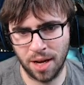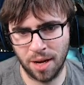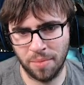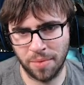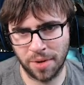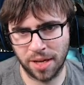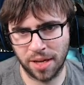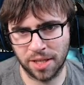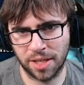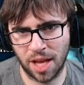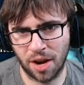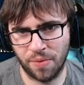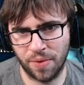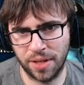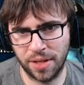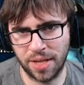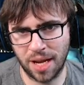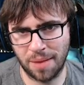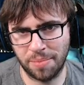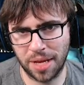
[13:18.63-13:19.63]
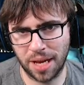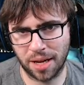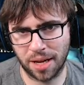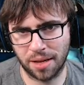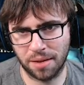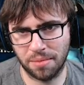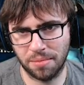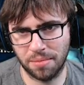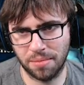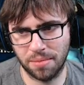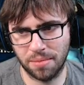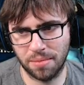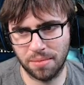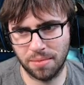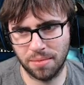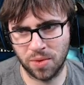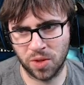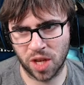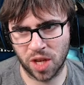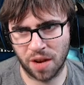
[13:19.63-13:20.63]
Because now if we top deck
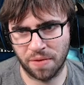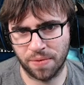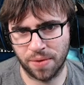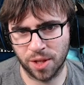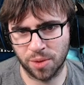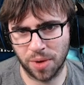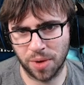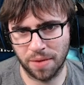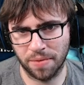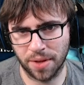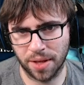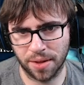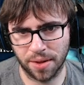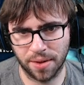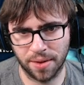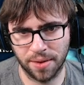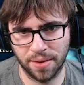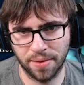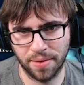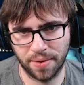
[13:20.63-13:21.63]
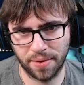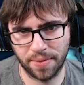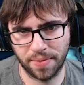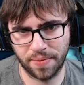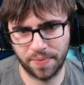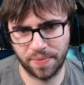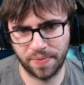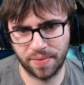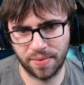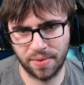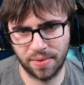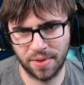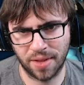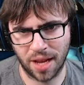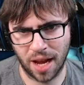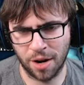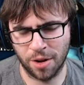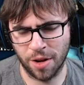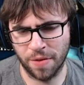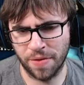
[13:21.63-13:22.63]
Zephyrus, we have lethal.
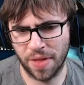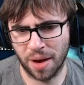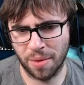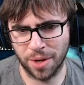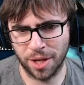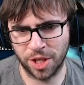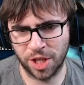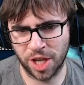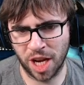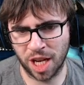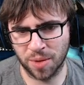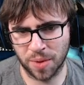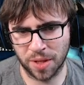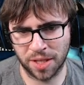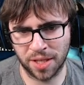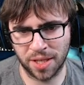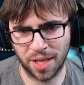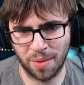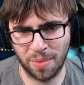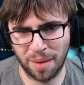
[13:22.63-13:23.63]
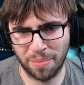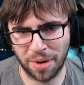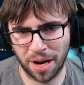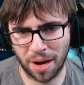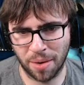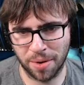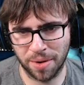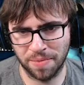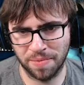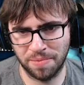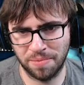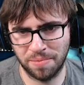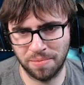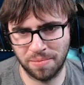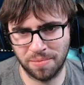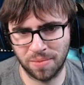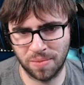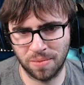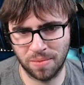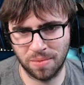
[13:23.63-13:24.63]
I don't know if that would have changed with the CMAT, but
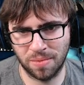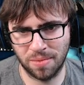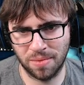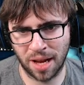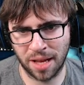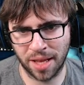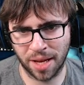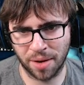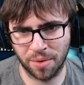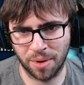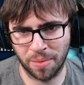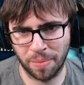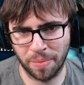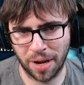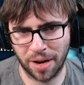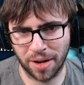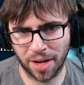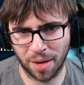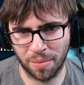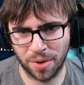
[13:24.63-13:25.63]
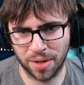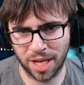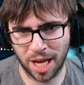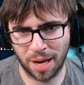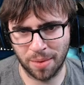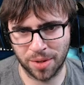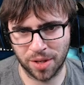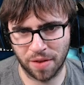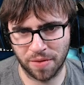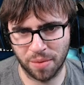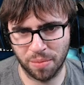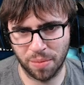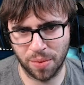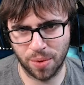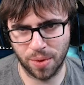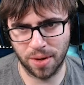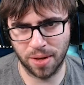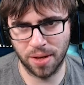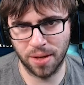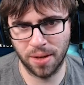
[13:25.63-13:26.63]
I think it would have been better to get more damage off the board.